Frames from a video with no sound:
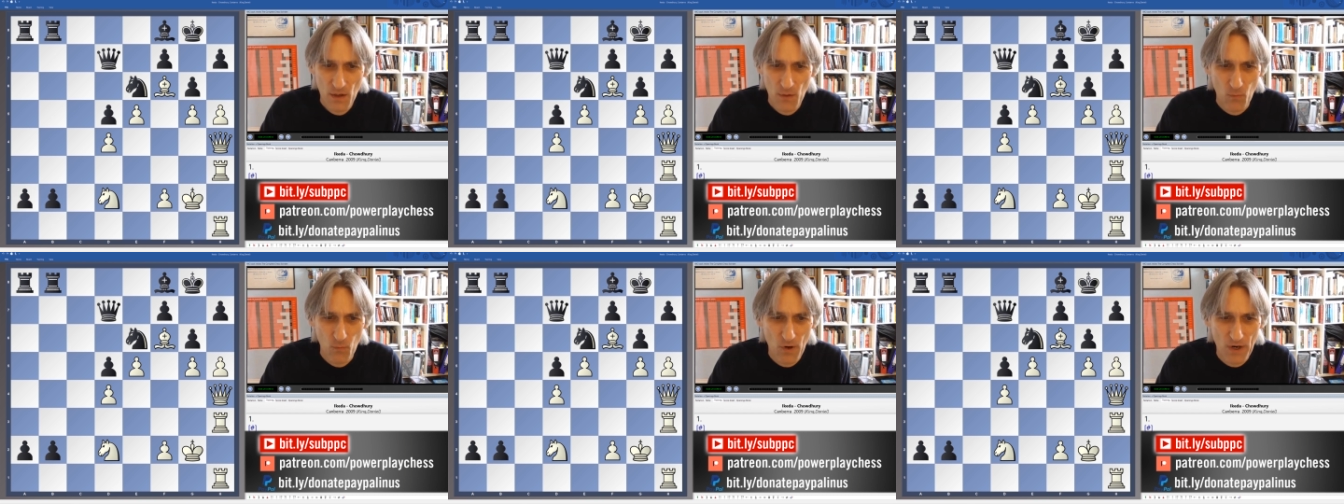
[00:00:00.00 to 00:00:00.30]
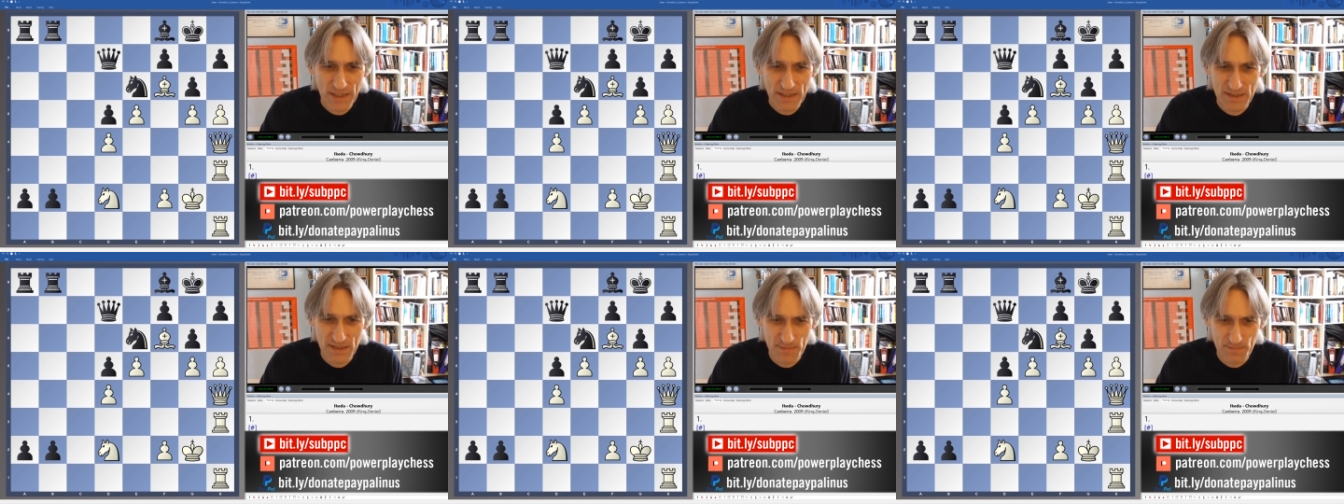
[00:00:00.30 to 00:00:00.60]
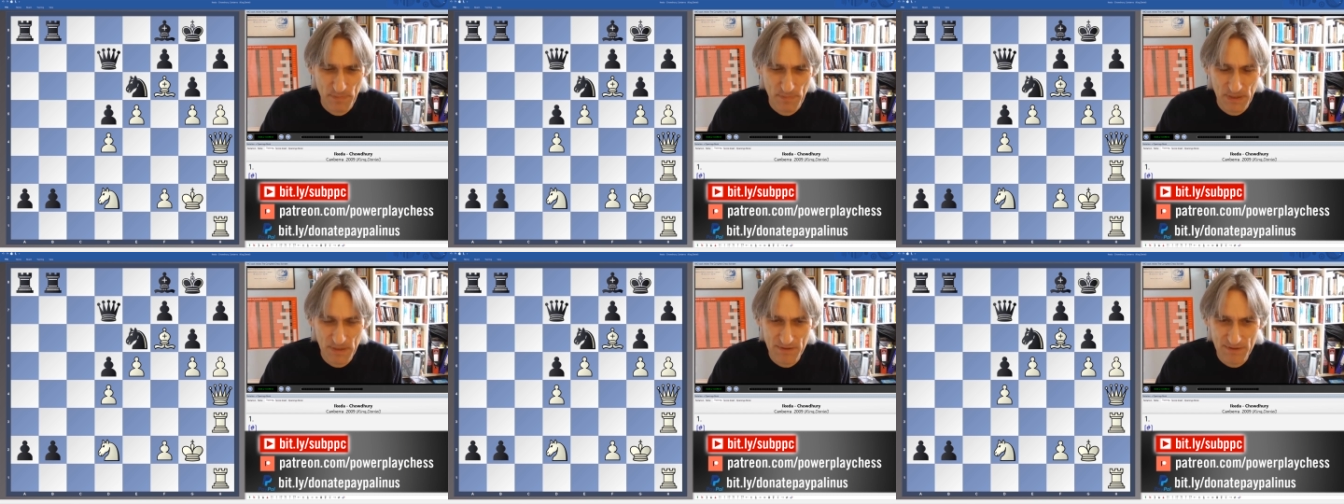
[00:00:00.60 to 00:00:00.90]
White has
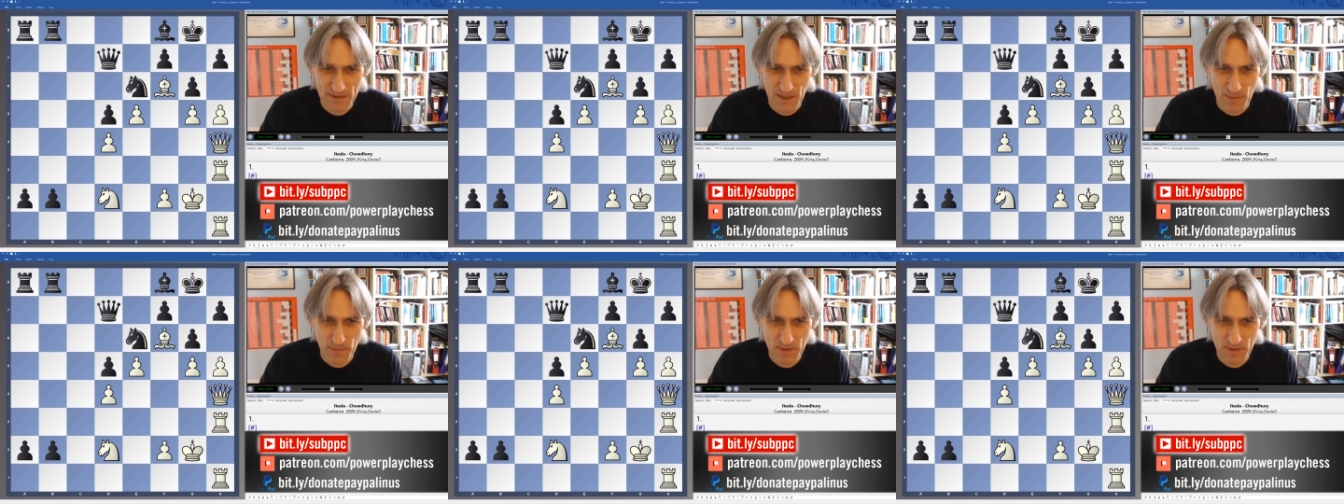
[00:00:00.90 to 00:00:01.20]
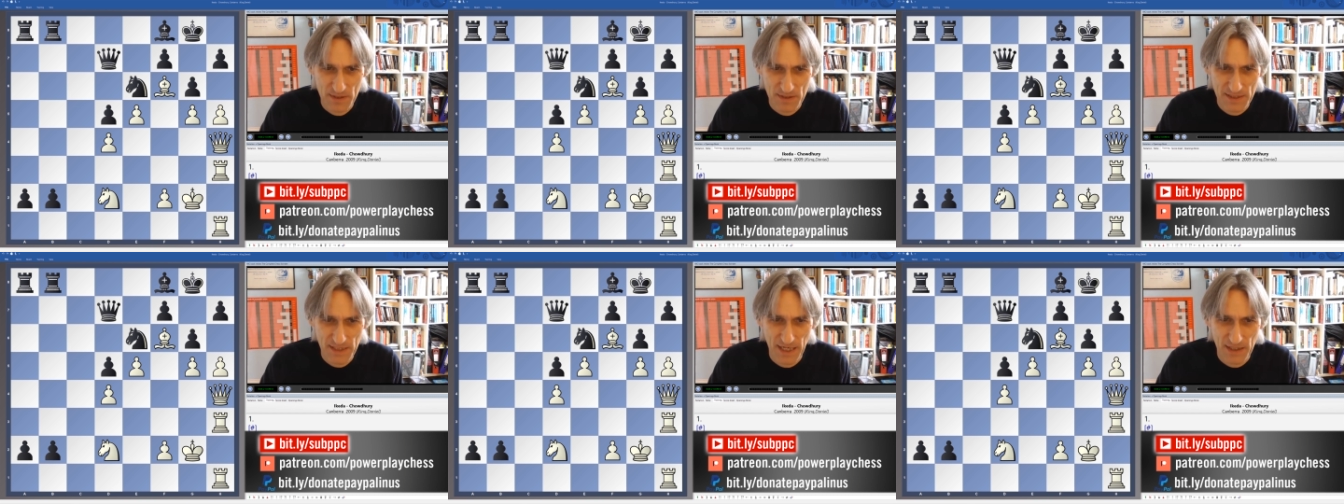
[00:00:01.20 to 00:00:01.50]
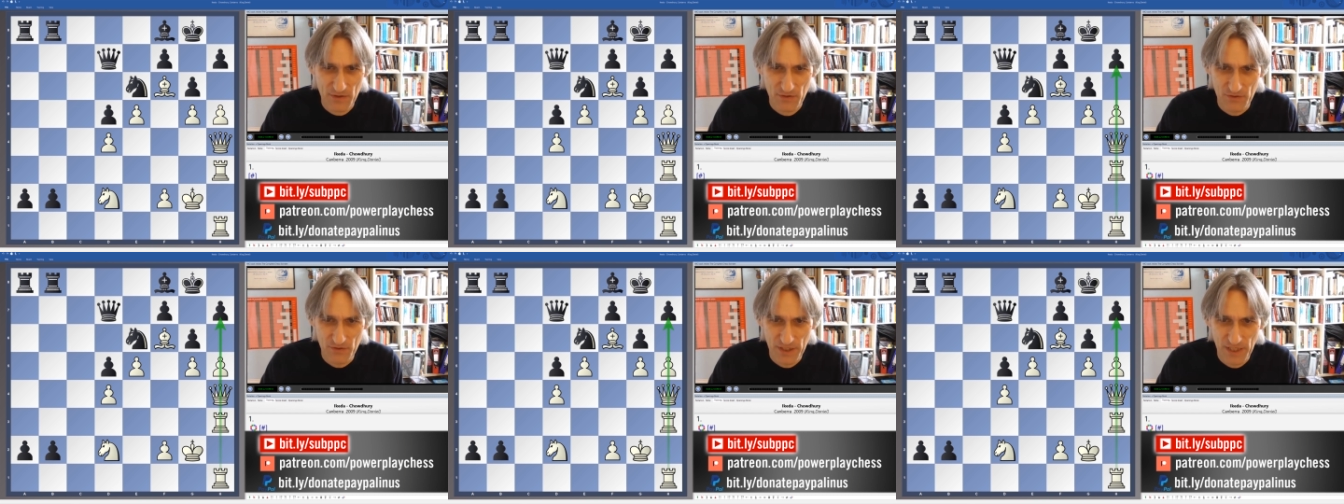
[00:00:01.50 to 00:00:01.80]
built up an
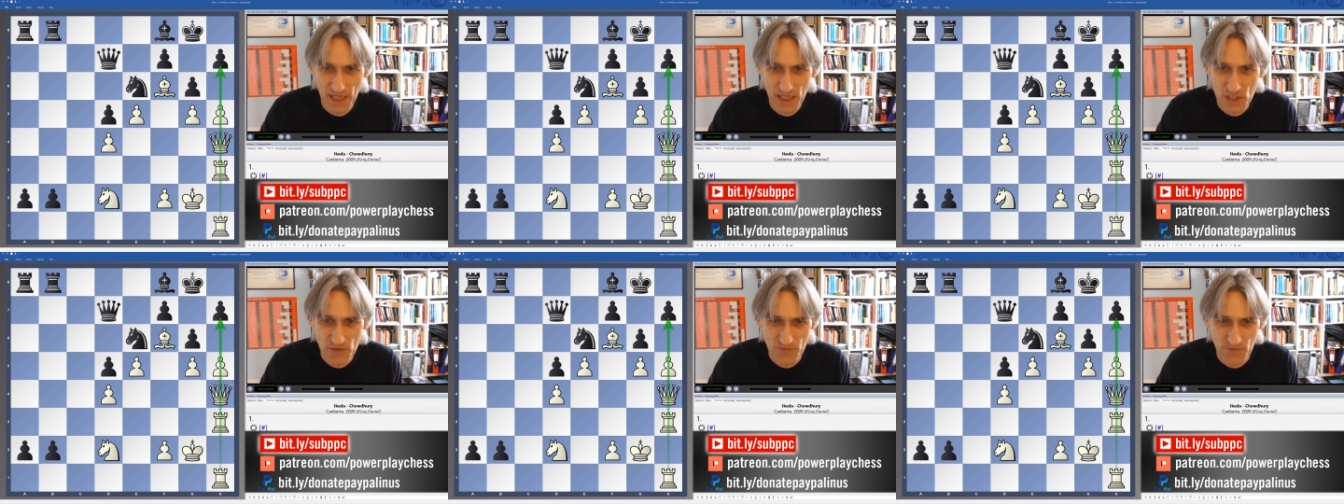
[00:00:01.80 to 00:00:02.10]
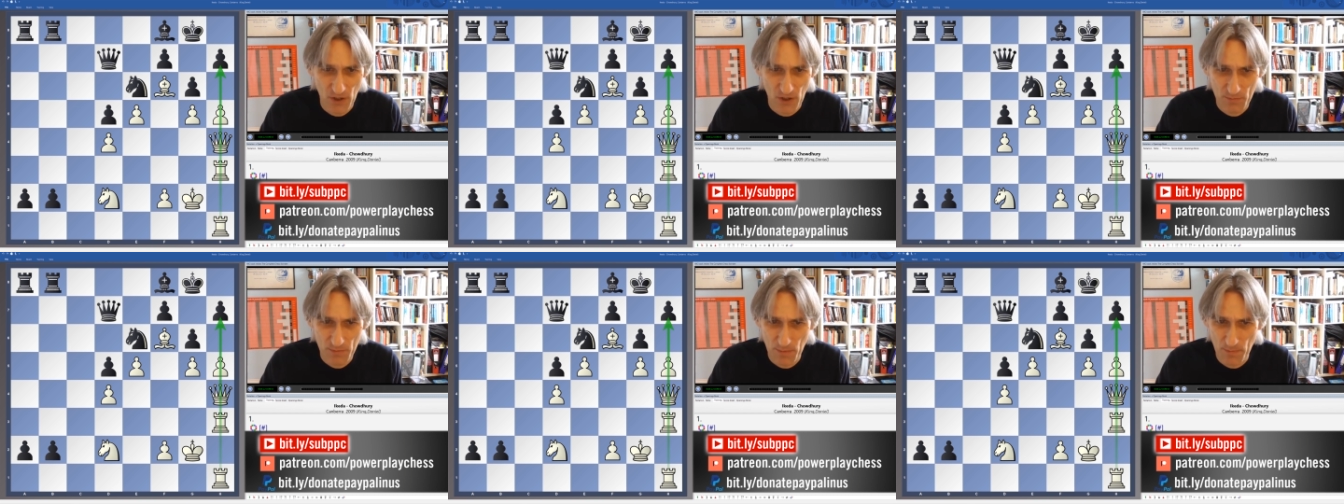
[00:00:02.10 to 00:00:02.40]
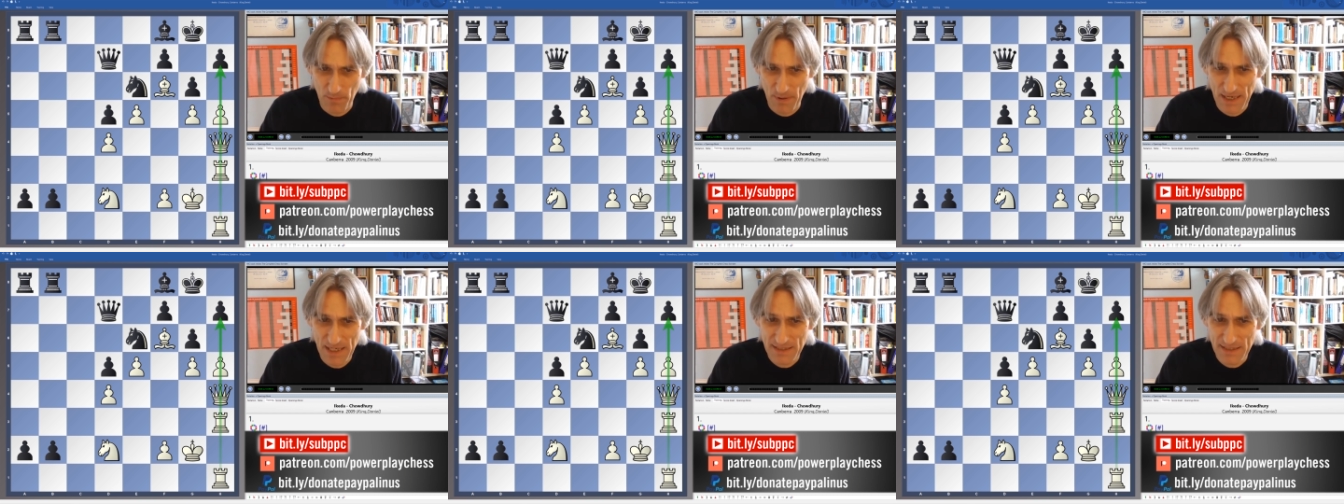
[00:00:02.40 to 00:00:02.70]
attack on the h-file,
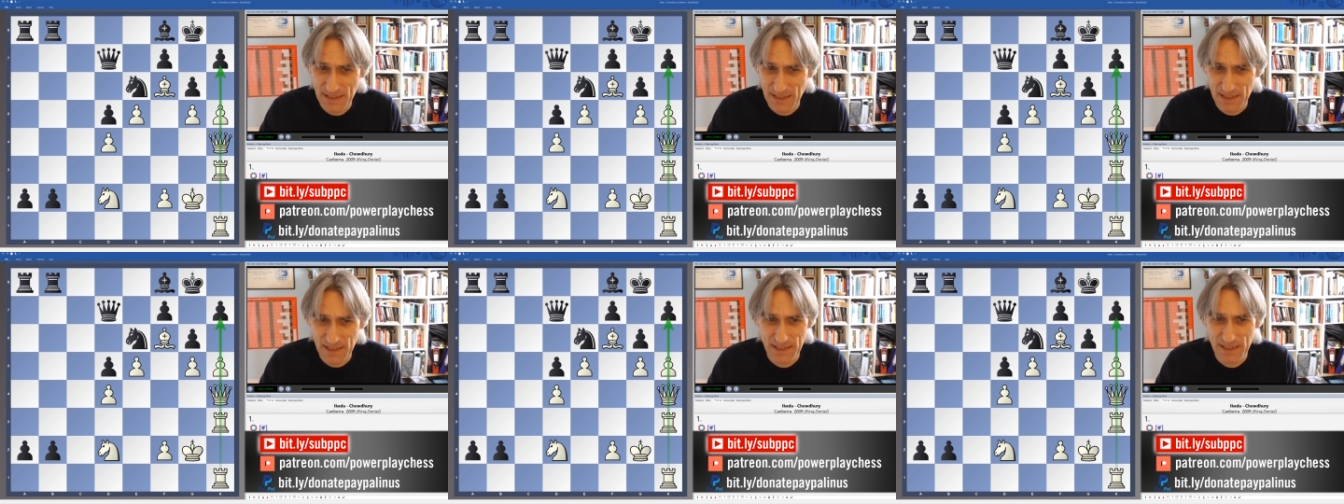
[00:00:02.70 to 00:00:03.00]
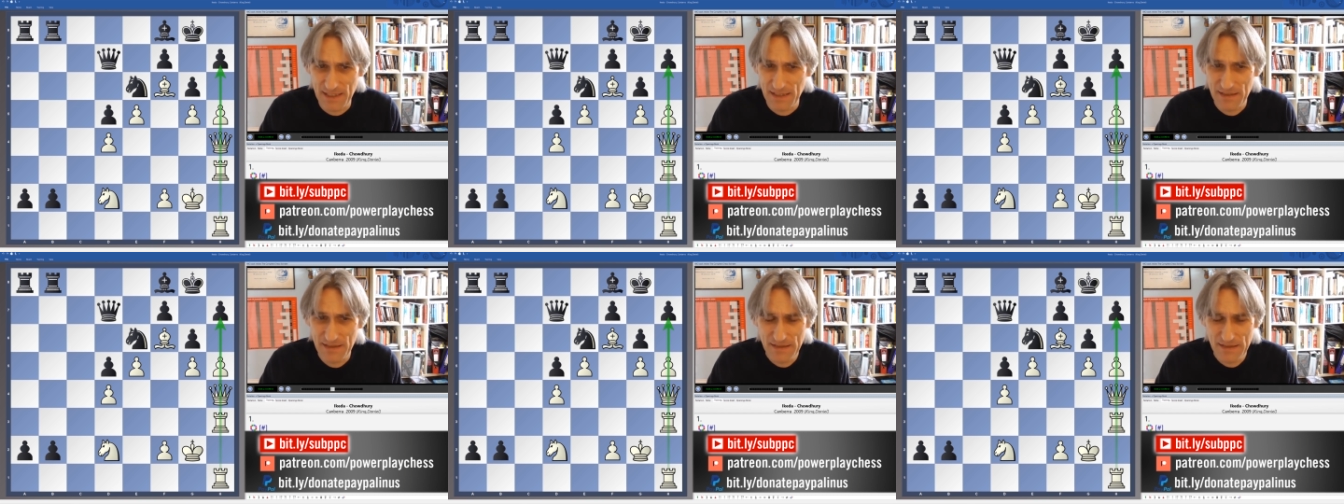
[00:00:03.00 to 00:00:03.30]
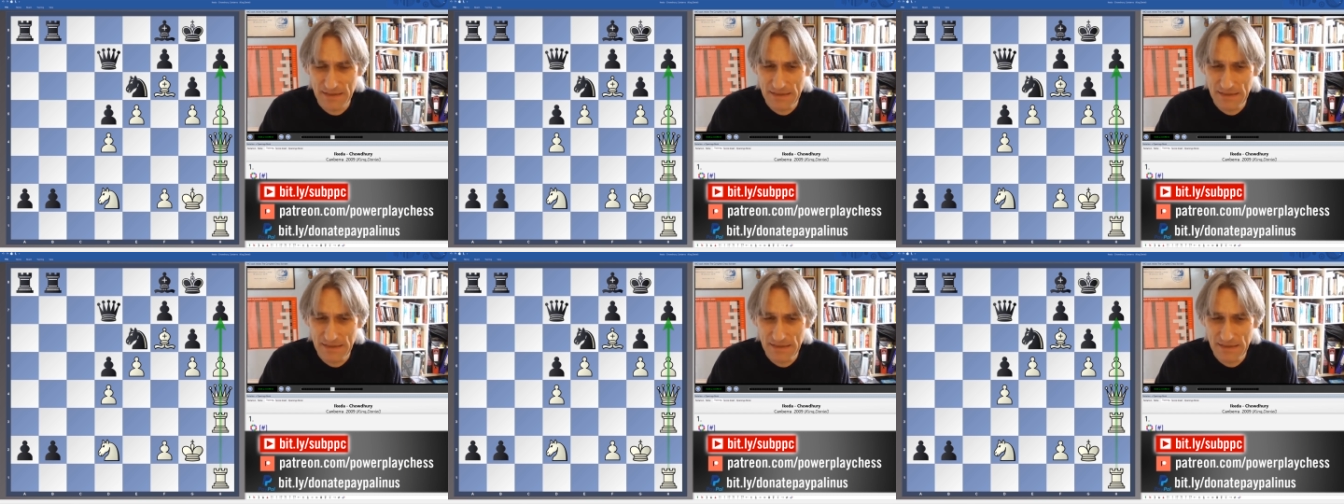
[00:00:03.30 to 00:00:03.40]
but basically